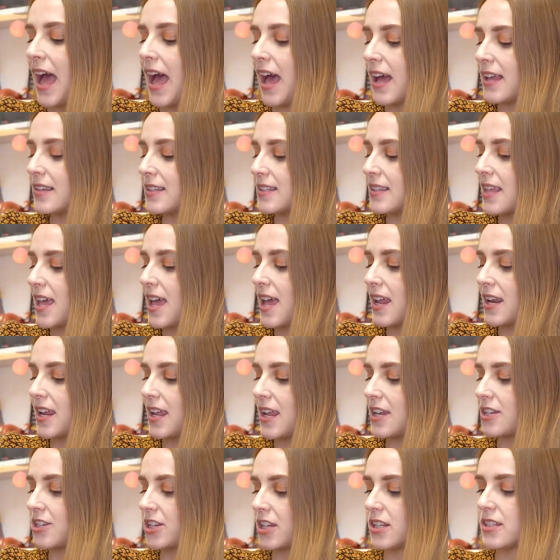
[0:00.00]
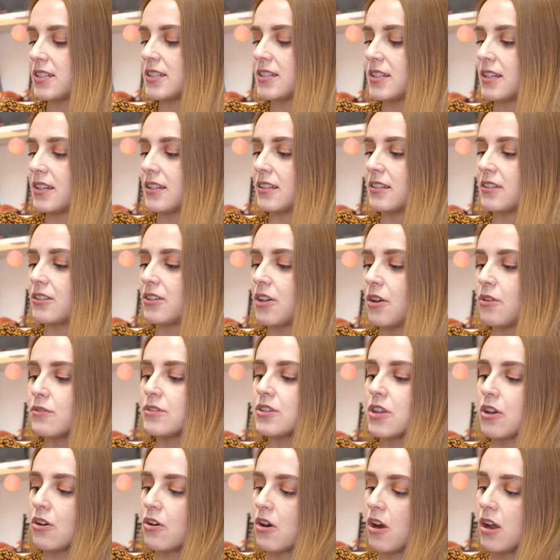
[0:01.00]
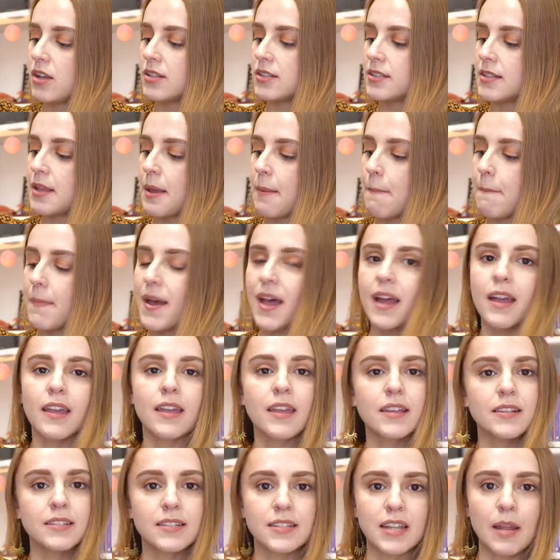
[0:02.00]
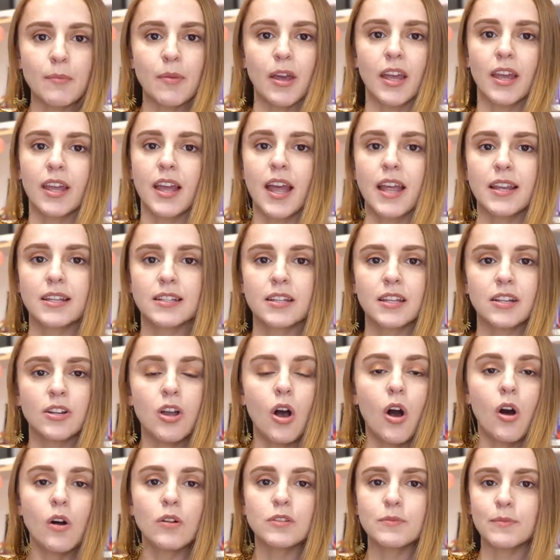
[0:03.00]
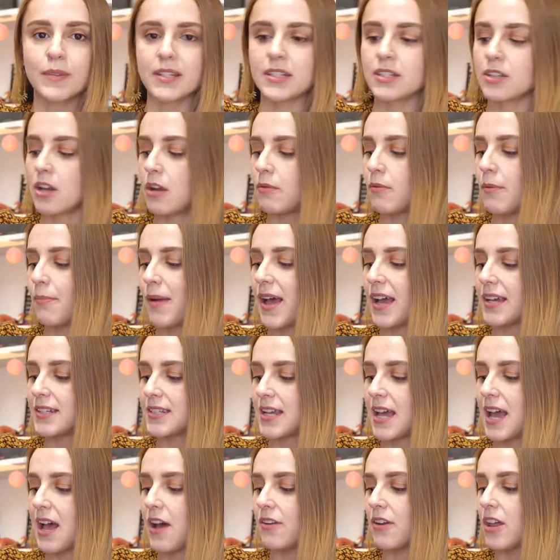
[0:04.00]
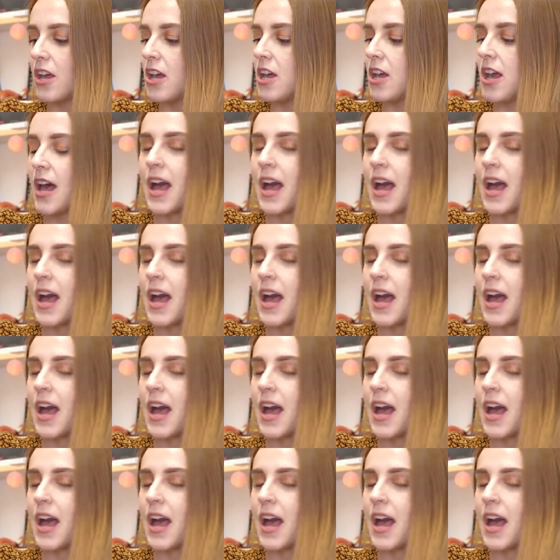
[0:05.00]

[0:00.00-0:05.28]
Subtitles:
And then it just goes across my stomach and can hold my stoma bag down,